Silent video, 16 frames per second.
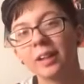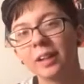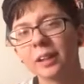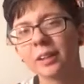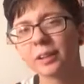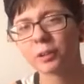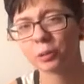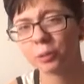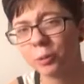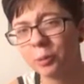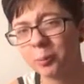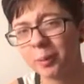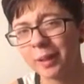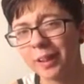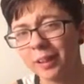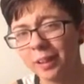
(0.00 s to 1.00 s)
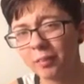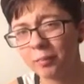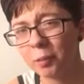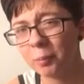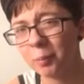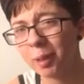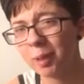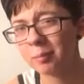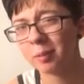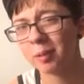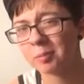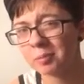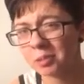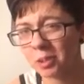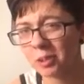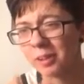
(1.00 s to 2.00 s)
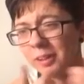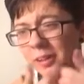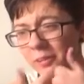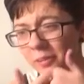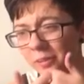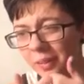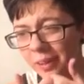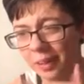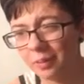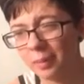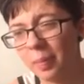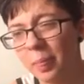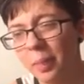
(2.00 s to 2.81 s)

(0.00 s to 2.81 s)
Yeah, true, but I love you, babe. I'm sorry, okay?